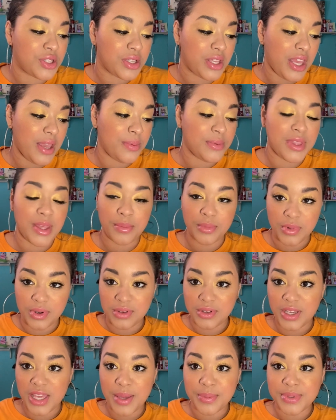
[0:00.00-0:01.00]
and keep them
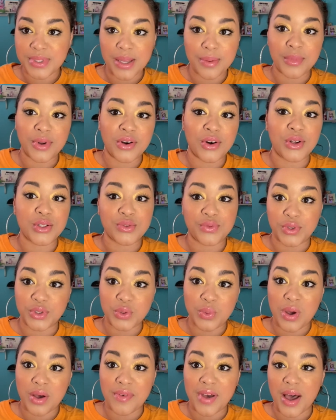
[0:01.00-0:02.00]
keeps them curled for
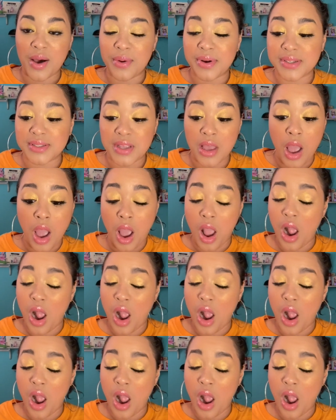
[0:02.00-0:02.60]
12 hours.